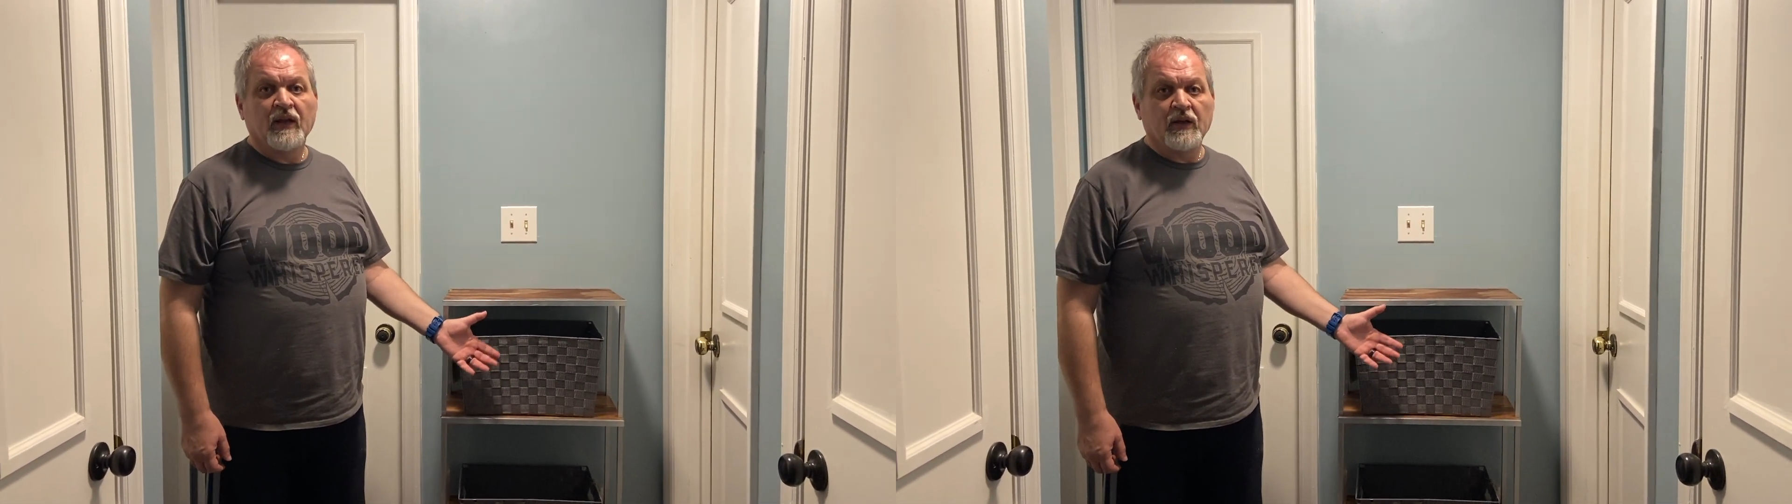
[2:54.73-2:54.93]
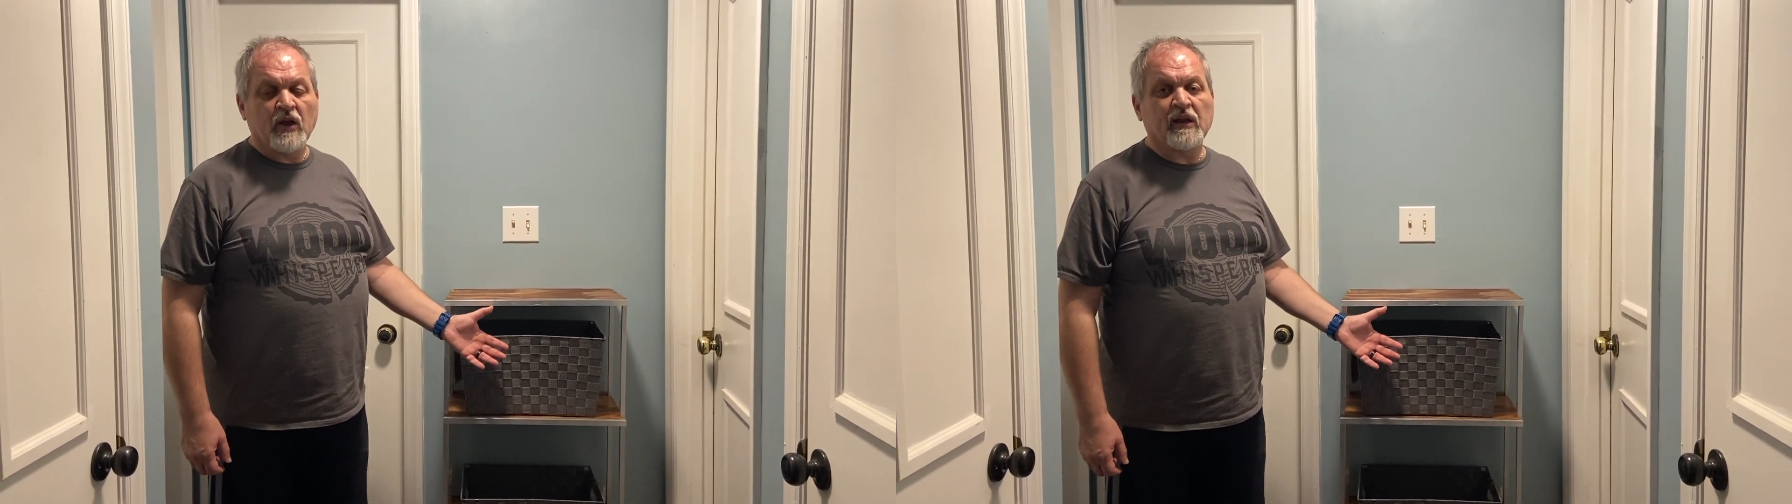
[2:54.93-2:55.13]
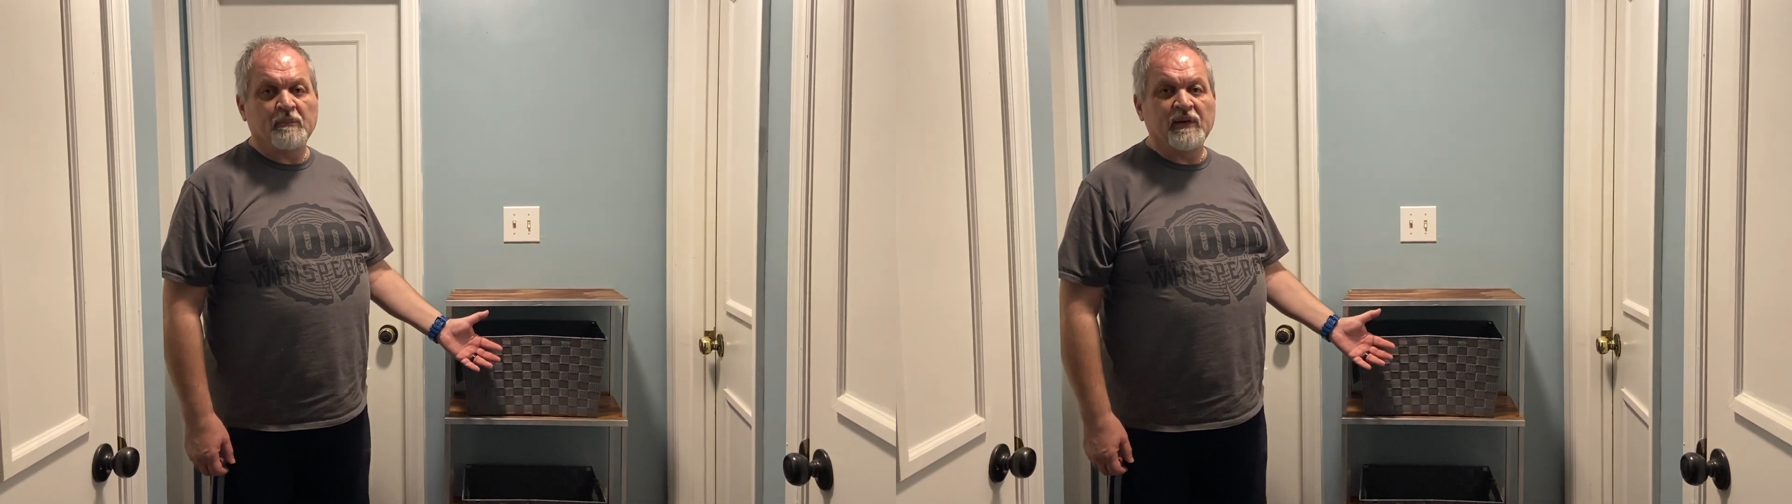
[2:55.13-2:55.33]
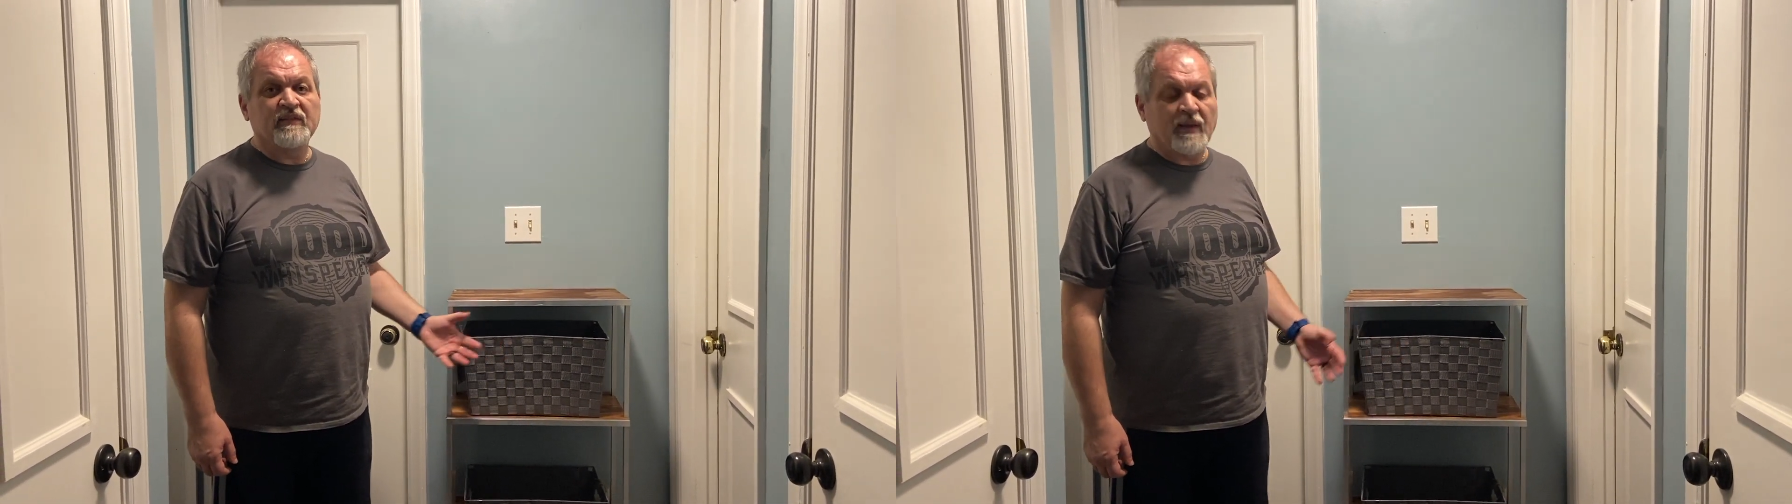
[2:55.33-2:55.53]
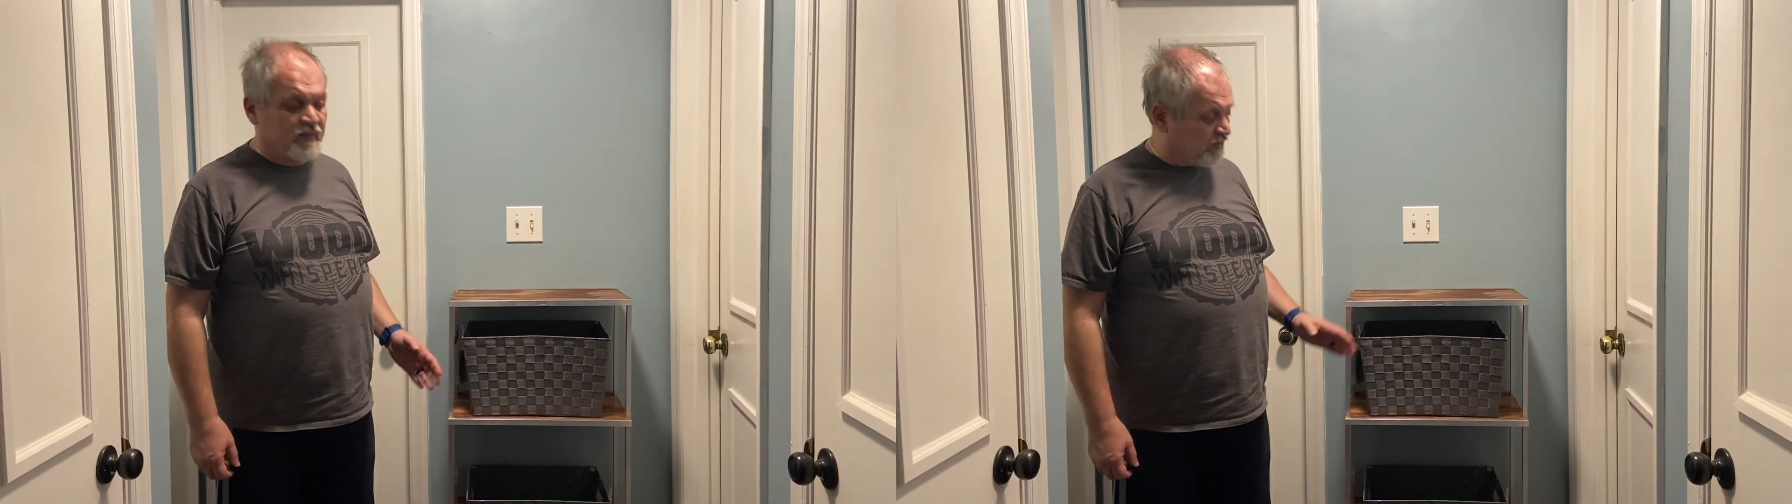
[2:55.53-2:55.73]
you can build
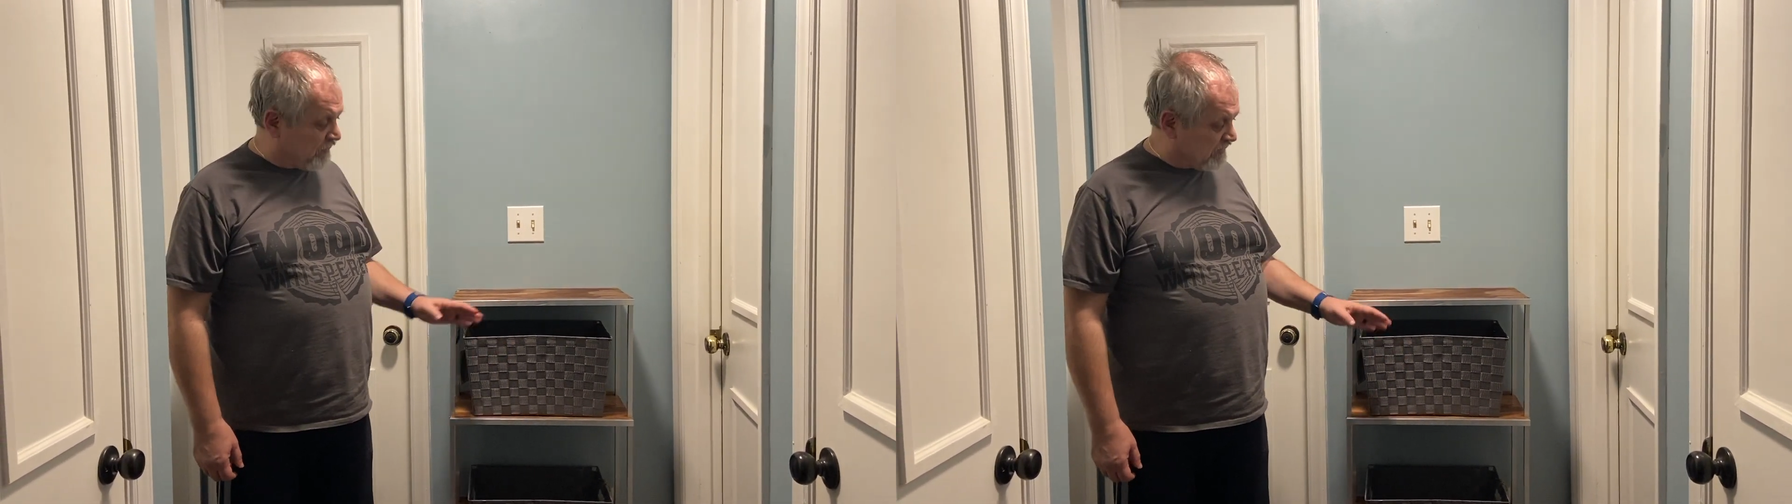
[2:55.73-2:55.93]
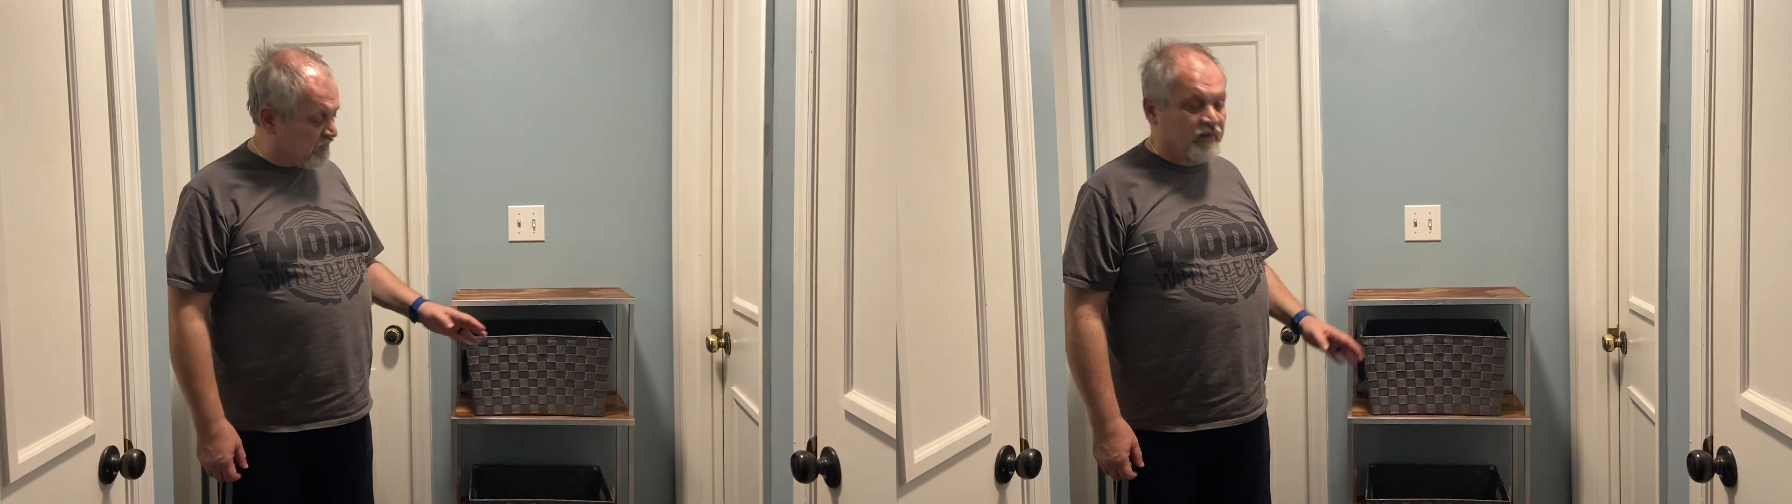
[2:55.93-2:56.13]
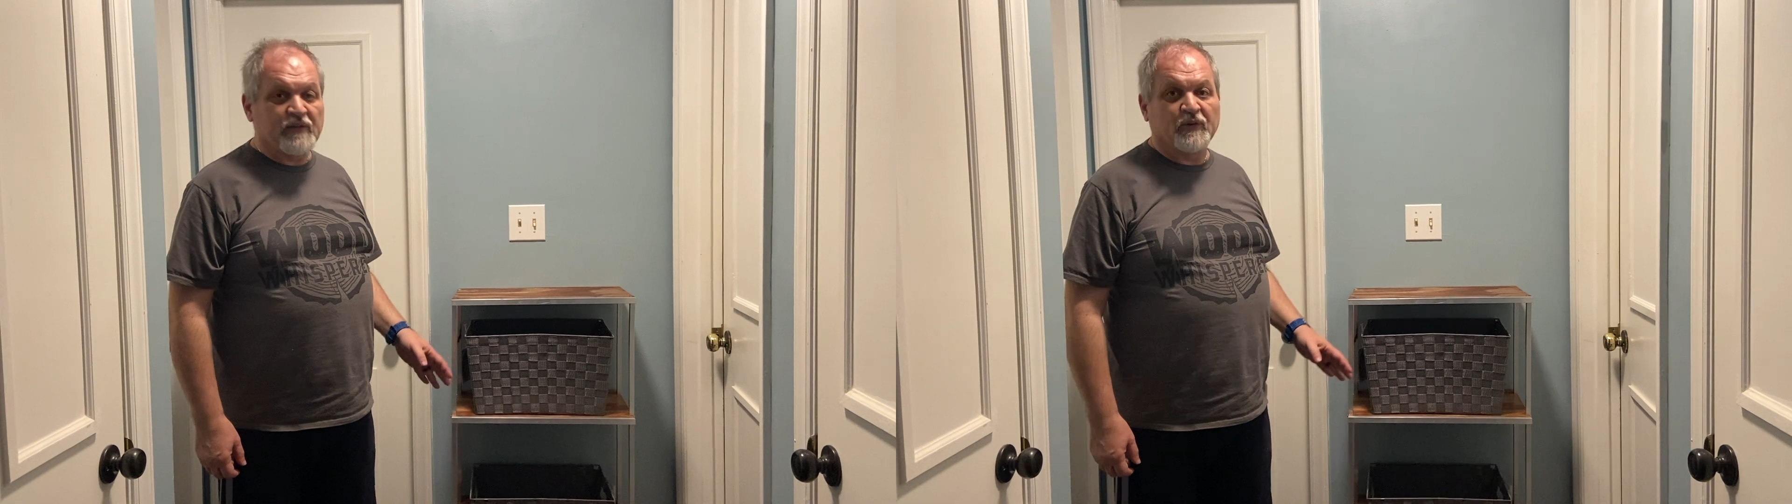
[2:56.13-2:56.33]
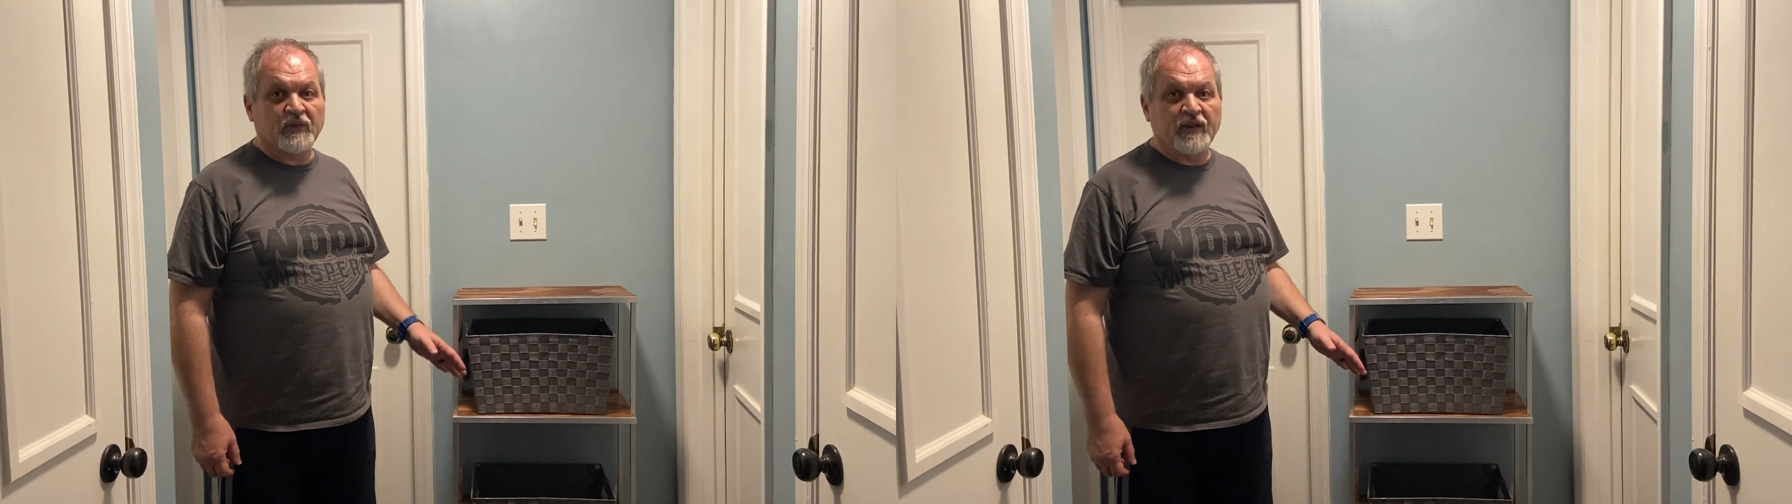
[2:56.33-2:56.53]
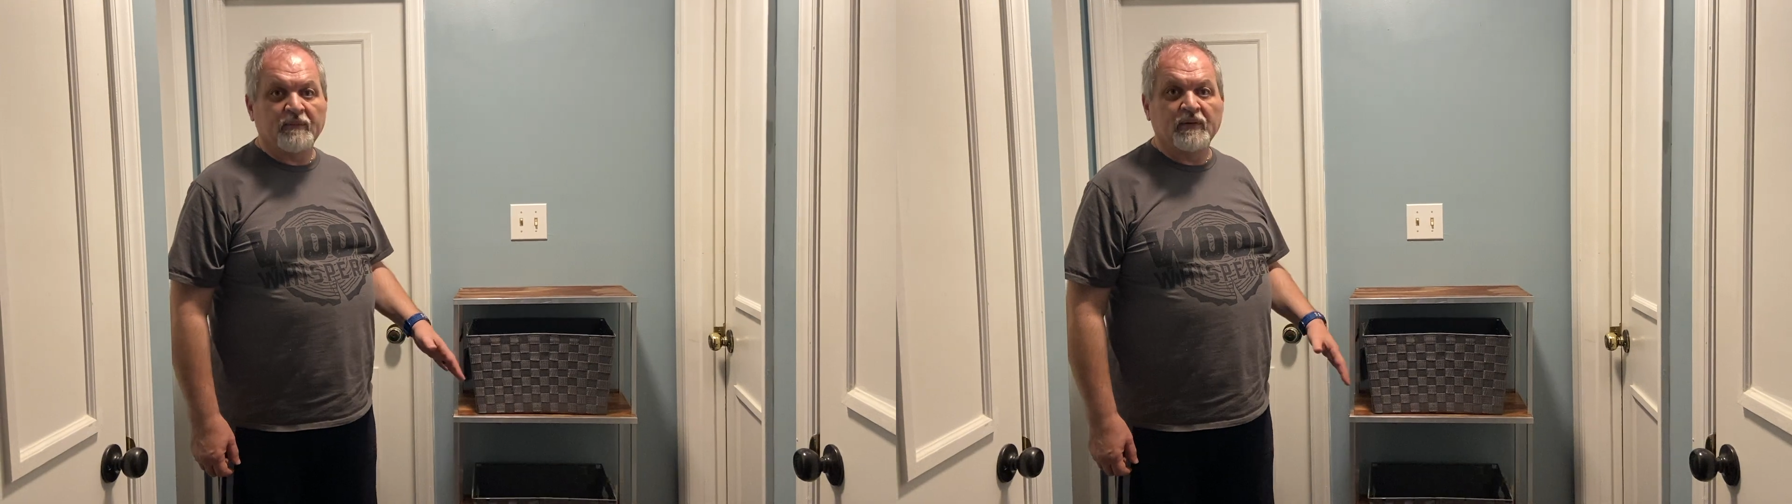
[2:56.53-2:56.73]
something specifically for
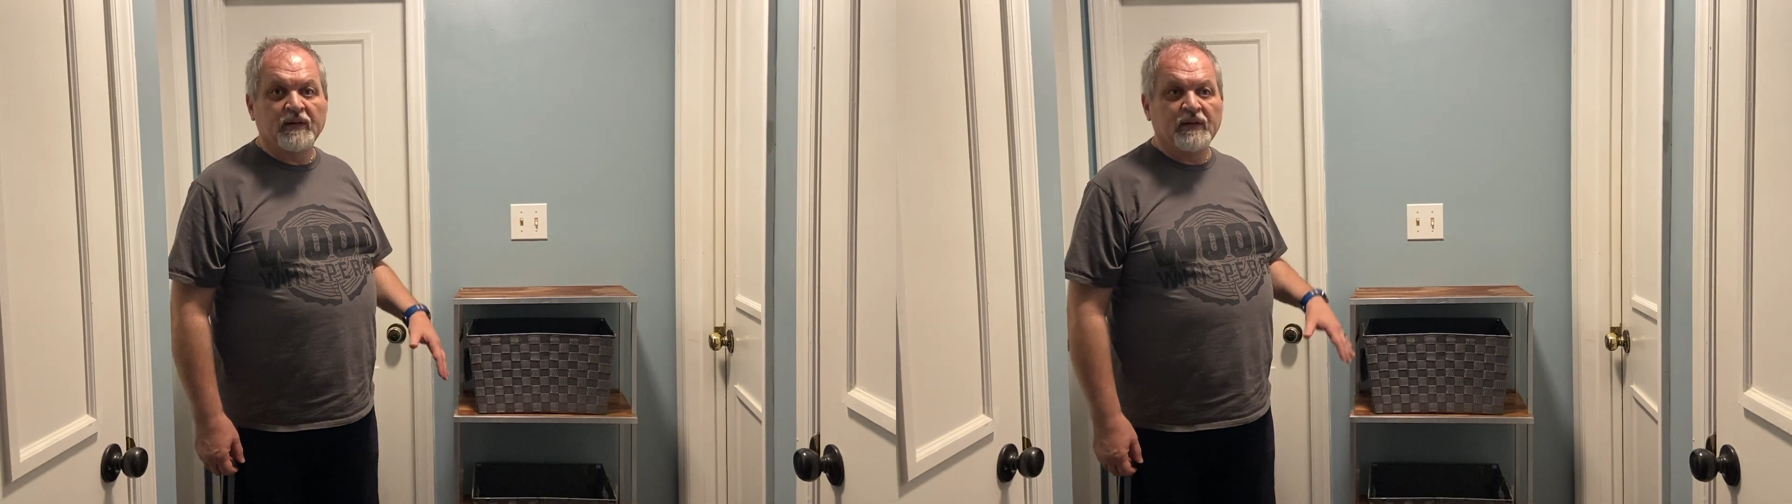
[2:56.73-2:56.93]
them.